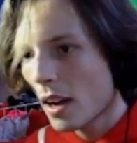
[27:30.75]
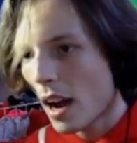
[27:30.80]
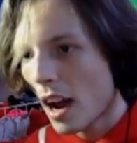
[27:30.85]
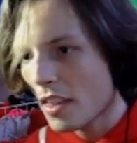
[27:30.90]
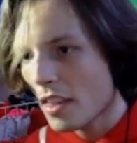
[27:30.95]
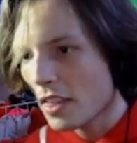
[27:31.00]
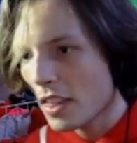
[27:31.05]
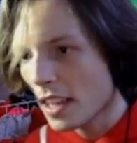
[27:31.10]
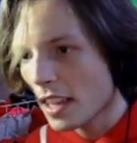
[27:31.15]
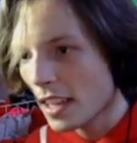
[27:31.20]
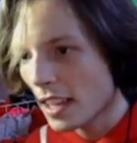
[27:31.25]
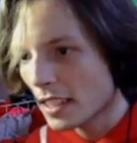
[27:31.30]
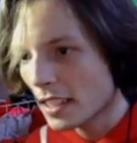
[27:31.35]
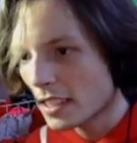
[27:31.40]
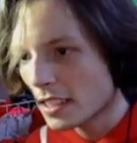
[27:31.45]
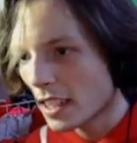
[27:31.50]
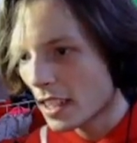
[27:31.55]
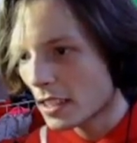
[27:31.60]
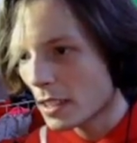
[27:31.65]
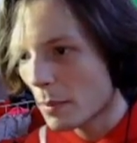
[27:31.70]
I think
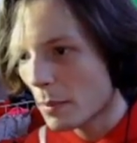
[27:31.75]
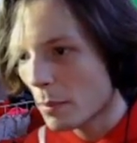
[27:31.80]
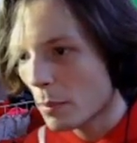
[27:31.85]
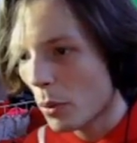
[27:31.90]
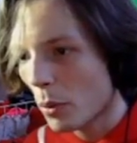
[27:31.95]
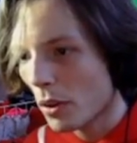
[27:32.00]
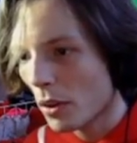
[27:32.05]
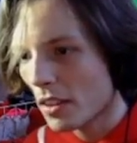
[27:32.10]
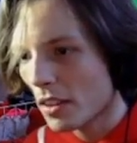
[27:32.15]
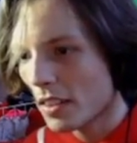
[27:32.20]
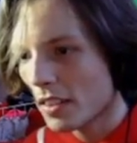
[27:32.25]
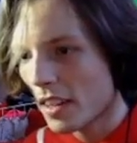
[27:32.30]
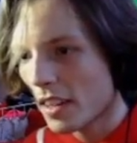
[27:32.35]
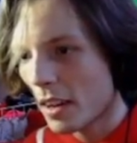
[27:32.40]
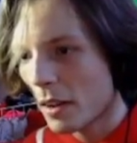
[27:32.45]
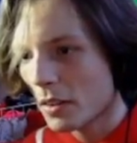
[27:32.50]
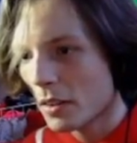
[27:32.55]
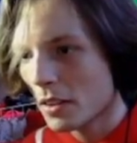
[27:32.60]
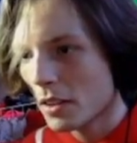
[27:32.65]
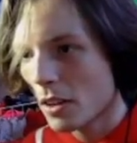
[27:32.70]
it's it's important
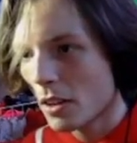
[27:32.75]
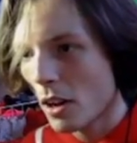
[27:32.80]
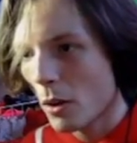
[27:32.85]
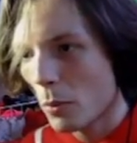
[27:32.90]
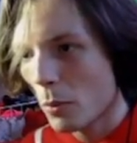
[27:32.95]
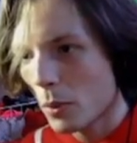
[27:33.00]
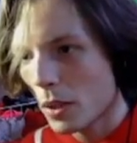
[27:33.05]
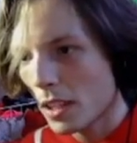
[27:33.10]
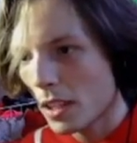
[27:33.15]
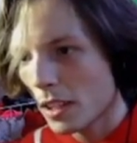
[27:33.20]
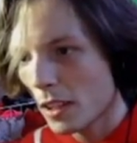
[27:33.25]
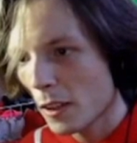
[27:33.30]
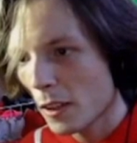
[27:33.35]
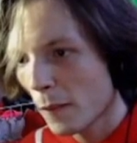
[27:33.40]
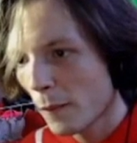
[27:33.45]
that you know we